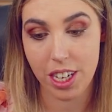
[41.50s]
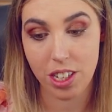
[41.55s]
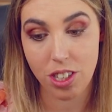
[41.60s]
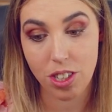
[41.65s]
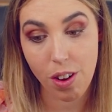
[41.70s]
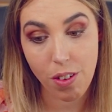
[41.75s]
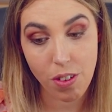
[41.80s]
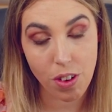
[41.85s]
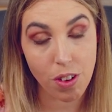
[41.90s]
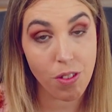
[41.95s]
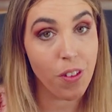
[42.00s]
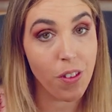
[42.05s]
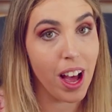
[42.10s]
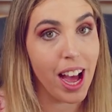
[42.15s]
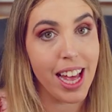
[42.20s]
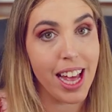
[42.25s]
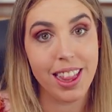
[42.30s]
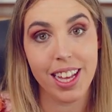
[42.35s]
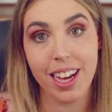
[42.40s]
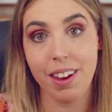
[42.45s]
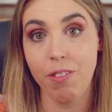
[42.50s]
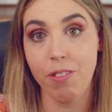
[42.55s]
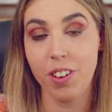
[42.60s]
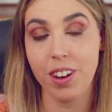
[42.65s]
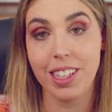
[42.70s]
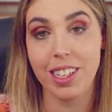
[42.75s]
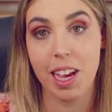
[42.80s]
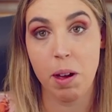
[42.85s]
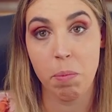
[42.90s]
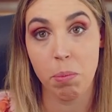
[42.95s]
So if you find that, for
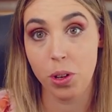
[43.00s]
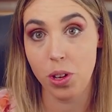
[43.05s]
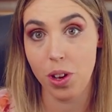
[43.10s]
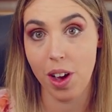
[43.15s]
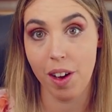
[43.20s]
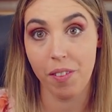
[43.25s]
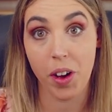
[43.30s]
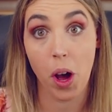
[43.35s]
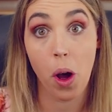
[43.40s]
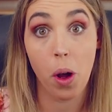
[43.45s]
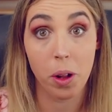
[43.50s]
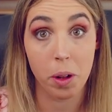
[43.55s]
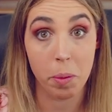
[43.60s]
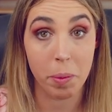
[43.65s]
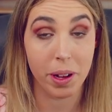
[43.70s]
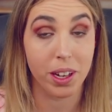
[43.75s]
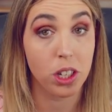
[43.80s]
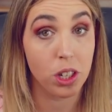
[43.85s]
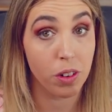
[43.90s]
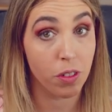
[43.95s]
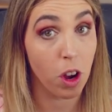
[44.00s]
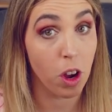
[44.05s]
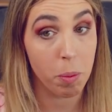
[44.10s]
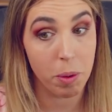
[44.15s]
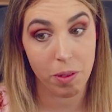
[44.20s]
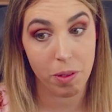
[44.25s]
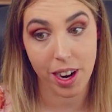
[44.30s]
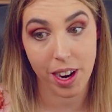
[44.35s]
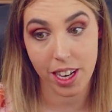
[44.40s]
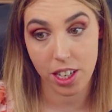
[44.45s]
example, you have a whole bunch of
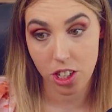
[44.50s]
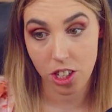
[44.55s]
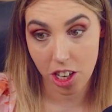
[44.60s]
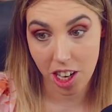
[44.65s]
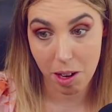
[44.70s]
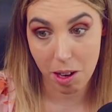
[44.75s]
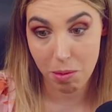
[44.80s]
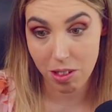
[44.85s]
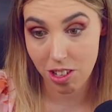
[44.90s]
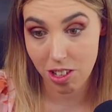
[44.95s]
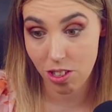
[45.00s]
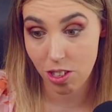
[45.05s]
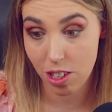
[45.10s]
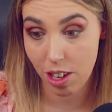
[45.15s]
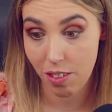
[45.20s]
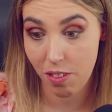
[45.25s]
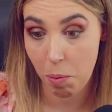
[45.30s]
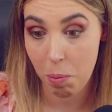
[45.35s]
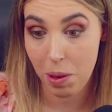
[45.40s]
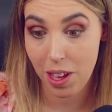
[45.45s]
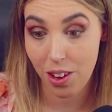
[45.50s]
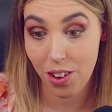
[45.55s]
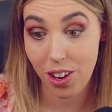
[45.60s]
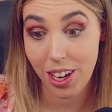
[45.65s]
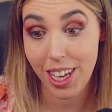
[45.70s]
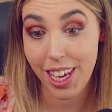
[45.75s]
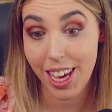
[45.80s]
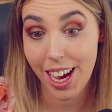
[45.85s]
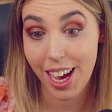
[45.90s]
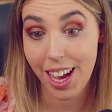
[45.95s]
copyrighted terms just sort of appearing
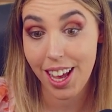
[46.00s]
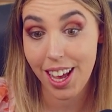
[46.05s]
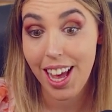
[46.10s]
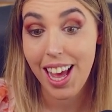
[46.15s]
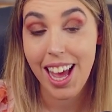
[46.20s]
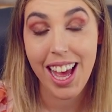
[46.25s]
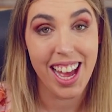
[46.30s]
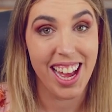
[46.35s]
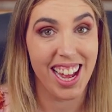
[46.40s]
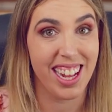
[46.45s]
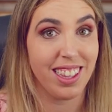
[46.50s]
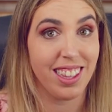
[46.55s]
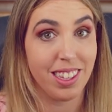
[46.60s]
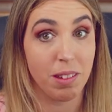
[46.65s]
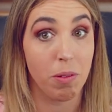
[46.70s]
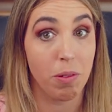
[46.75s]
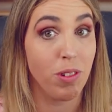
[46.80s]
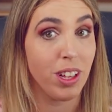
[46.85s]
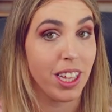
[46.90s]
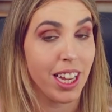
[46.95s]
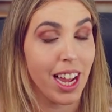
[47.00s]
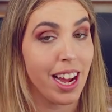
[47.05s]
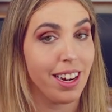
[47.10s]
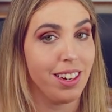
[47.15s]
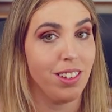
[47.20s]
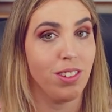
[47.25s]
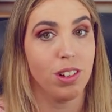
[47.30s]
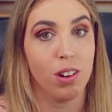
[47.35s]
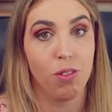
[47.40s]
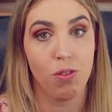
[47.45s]
here, it's really hard to
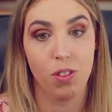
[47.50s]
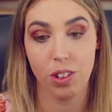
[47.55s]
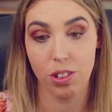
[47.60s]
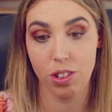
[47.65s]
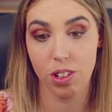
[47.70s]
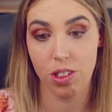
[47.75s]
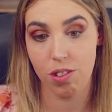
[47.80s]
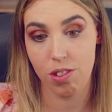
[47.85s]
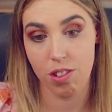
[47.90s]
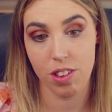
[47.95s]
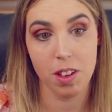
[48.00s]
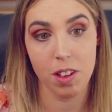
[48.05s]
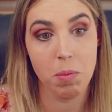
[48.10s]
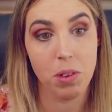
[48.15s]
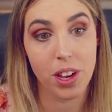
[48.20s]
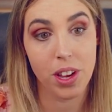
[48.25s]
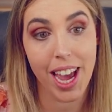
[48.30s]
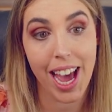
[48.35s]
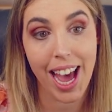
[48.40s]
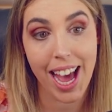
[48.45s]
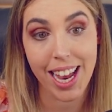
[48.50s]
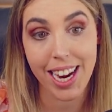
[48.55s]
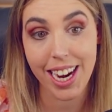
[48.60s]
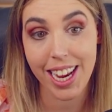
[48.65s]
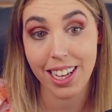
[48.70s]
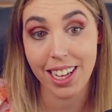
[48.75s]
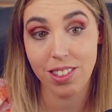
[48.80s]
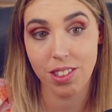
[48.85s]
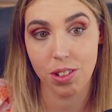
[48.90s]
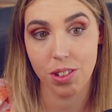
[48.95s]
sort of filter through them. You can
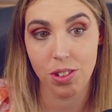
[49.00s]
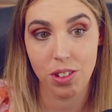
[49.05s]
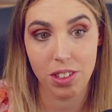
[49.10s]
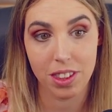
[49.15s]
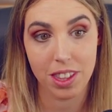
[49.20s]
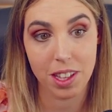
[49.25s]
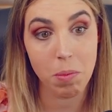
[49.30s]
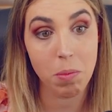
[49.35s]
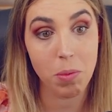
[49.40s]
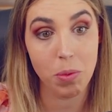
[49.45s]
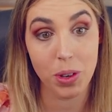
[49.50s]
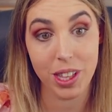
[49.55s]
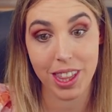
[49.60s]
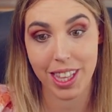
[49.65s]
exclude them with